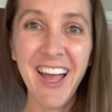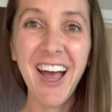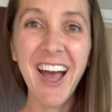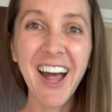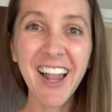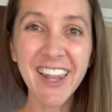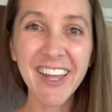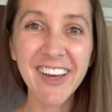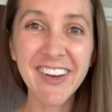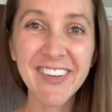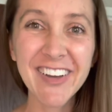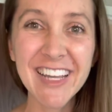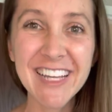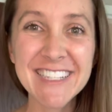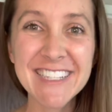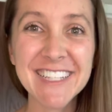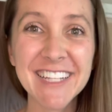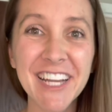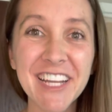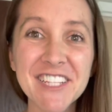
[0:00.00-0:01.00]
Hello,
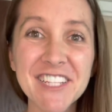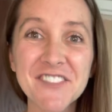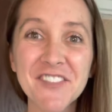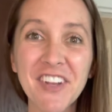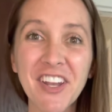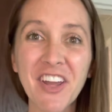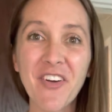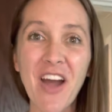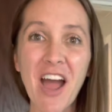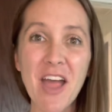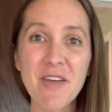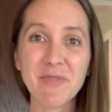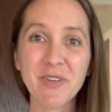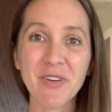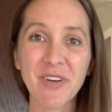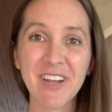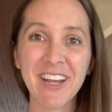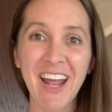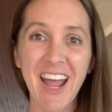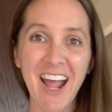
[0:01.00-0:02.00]
in today's video, I'm
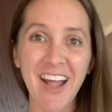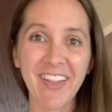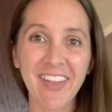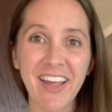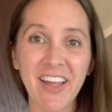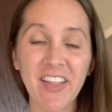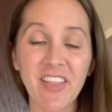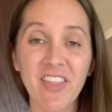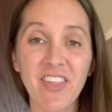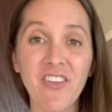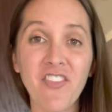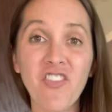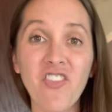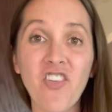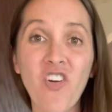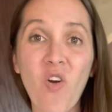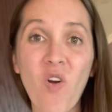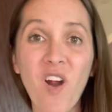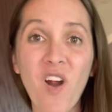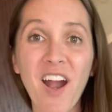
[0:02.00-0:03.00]
going to highlight the
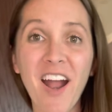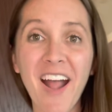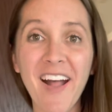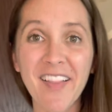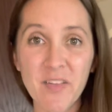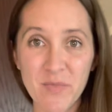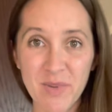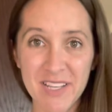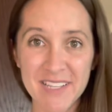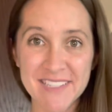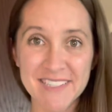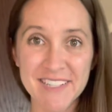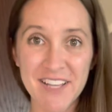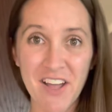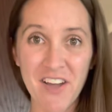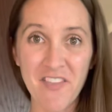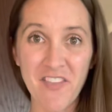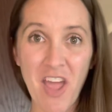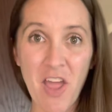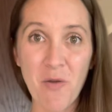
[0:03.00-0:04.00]
4 elements
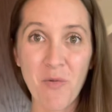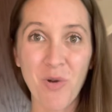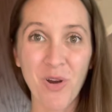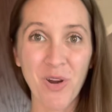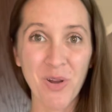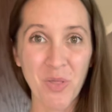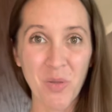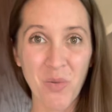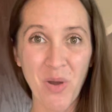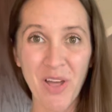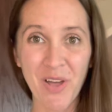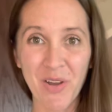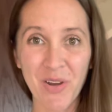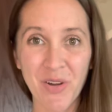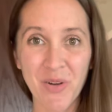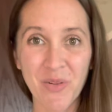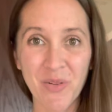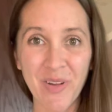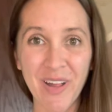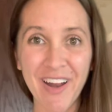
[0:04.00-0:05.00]
of a worthwhile
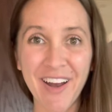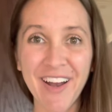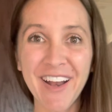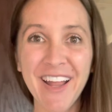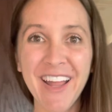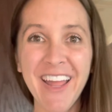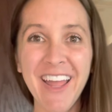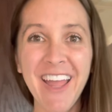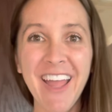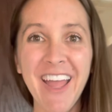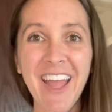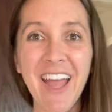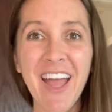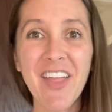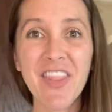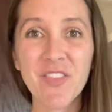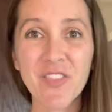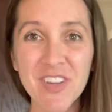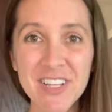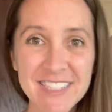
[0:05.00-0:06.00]
career. And
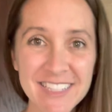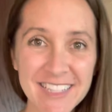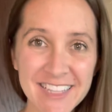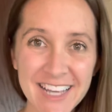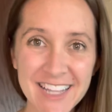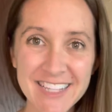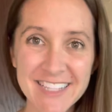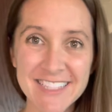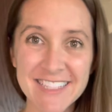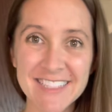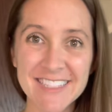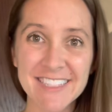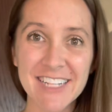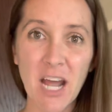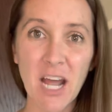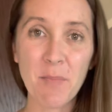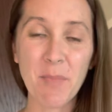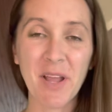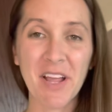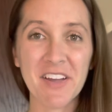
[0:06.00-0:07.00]
the reason that this is the
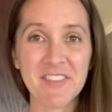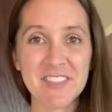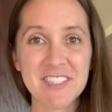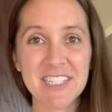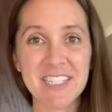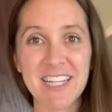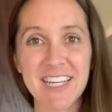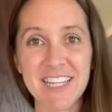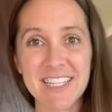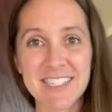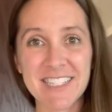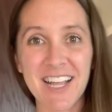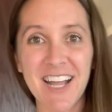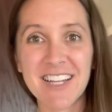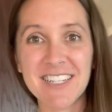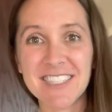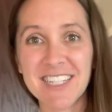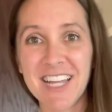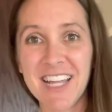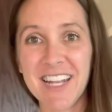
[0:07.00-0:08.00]
topic of today's
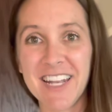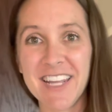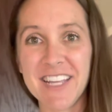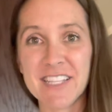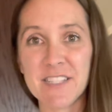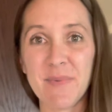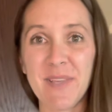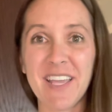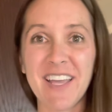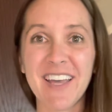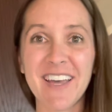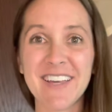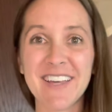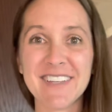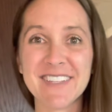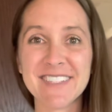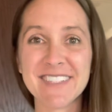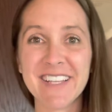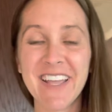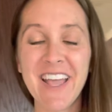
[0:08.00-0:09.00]
content is
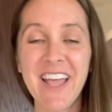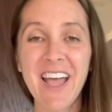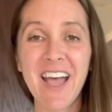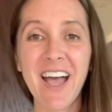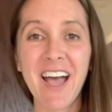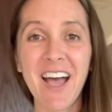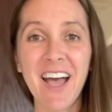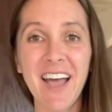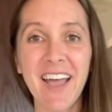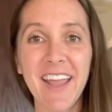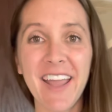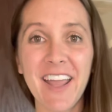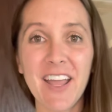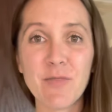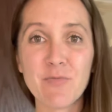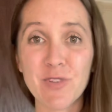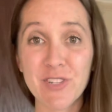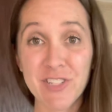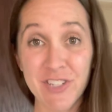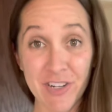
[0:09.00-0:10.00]
because I am
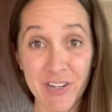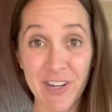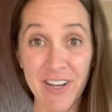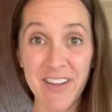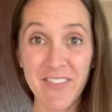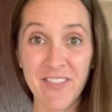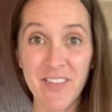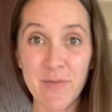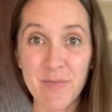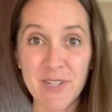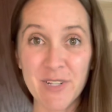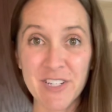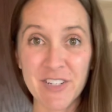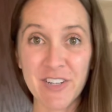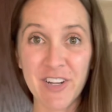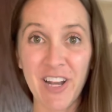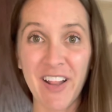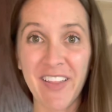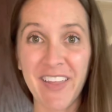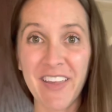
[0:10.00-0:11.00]
returning from
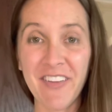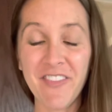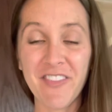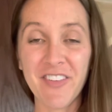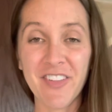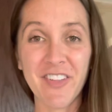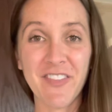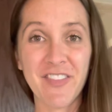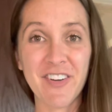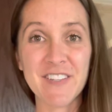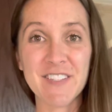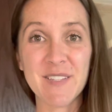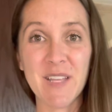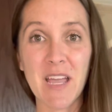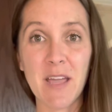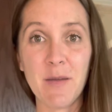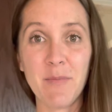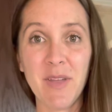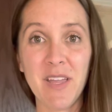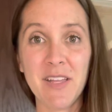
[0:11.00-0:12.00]
maternity leave for the first
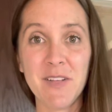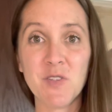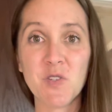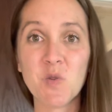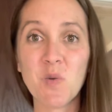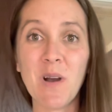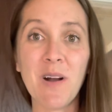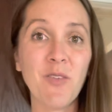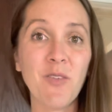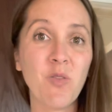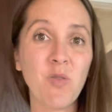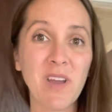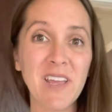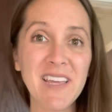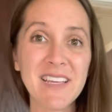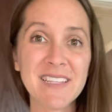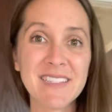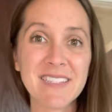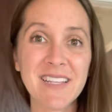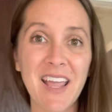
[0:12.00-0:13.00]
time in 12
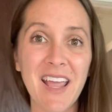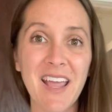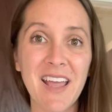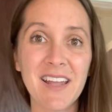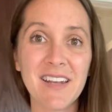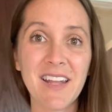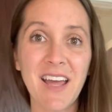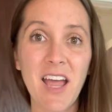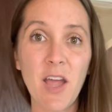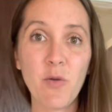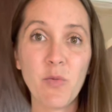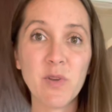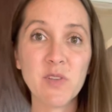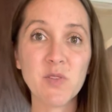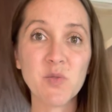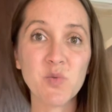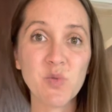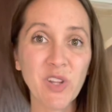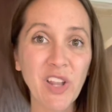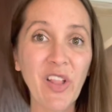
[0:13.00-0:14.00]
weeks, and I
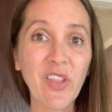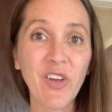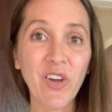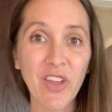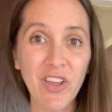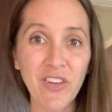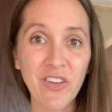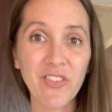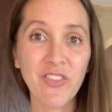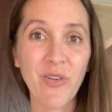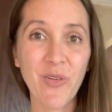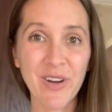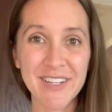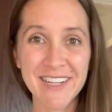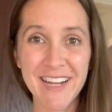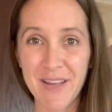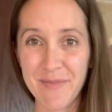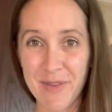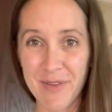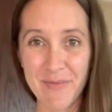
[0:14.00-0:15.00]
was really looking forward to
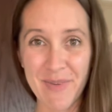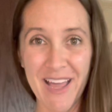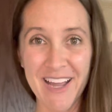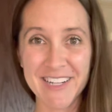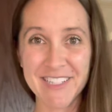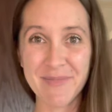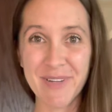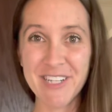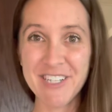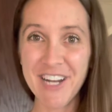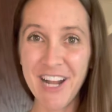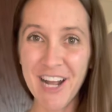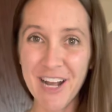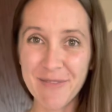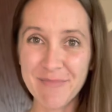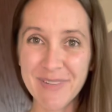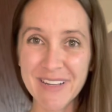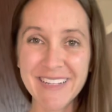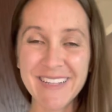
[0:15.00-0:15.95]
coming back to my job.